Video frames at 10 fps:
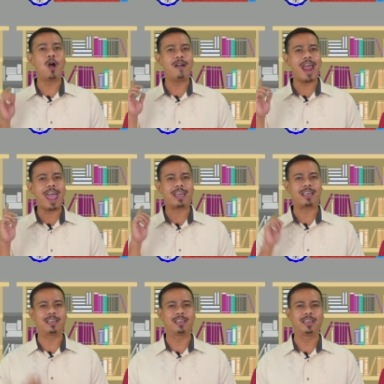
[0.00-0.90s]

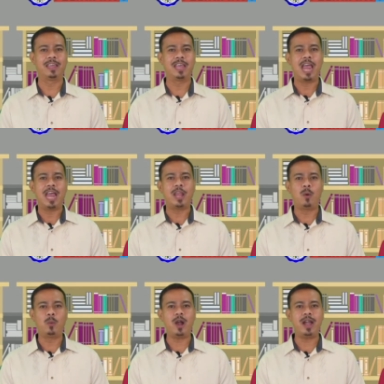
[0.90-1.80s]
Correct. The
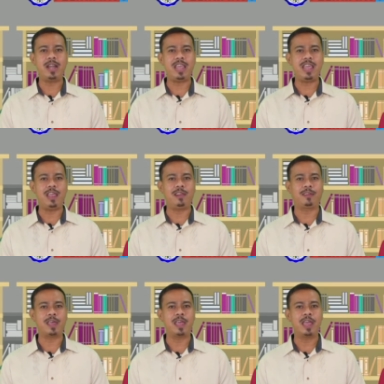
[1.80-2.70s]
word is
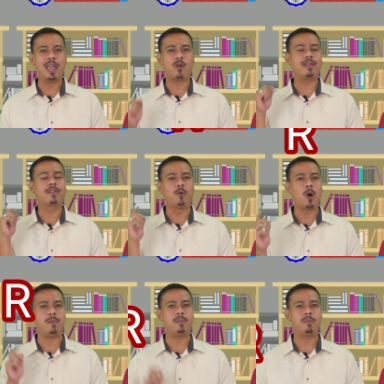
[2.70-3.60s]

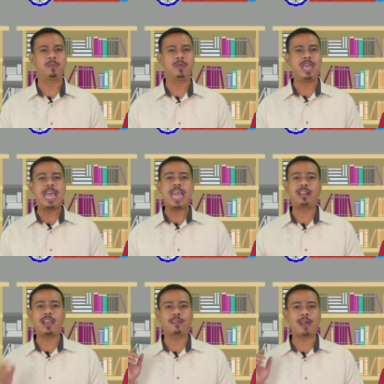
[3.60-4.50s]
transform.
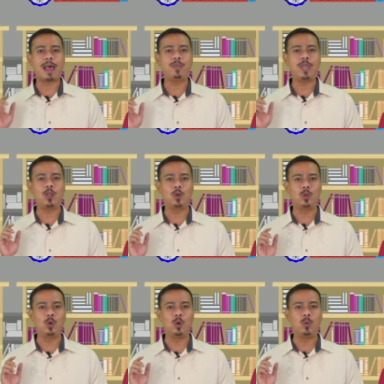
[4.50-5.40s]
It has something to
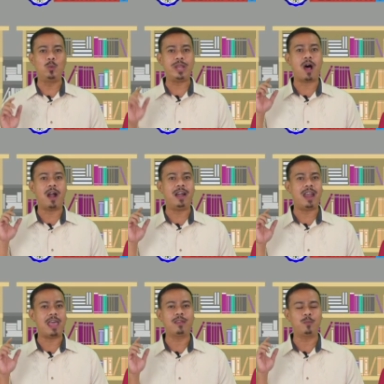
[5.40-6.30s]
do with our
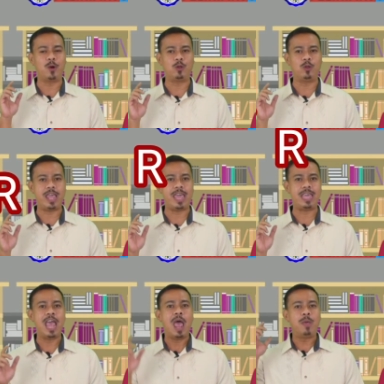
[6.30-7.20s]
lesson for
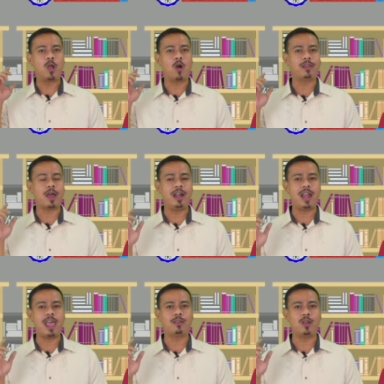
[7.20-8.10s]
today because
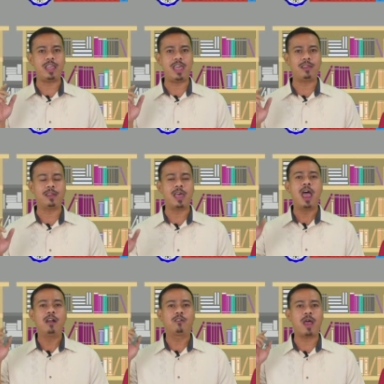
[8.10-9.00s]
our lesson is
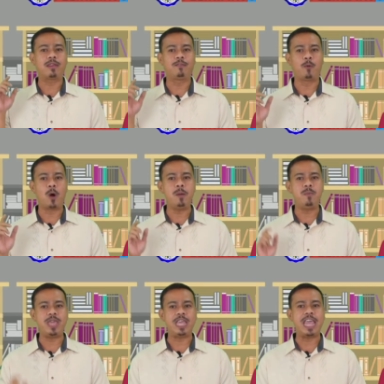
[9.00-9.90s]

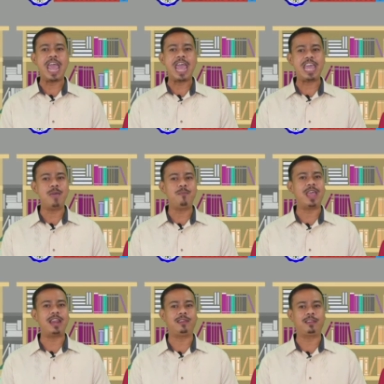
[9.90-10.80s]
transforming
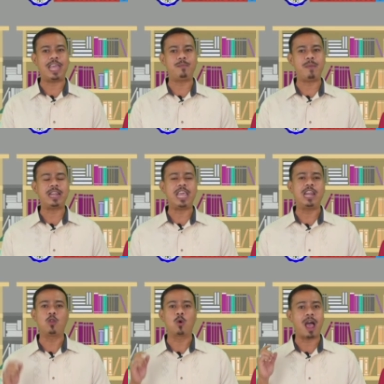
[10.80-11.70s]
if-then statement
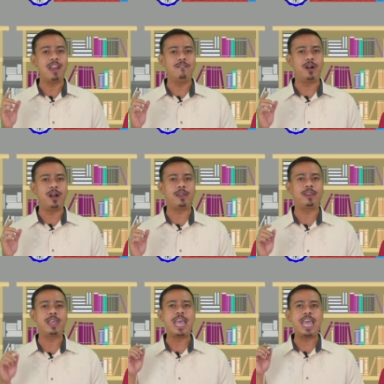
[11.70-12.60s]
into
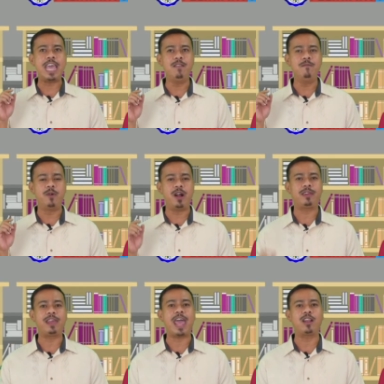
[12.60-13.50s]
converse,
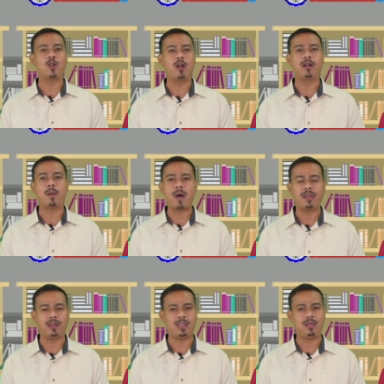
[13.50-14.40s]
inverse, and
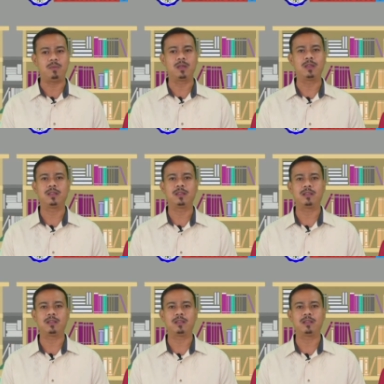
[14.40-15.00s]
contrapositive.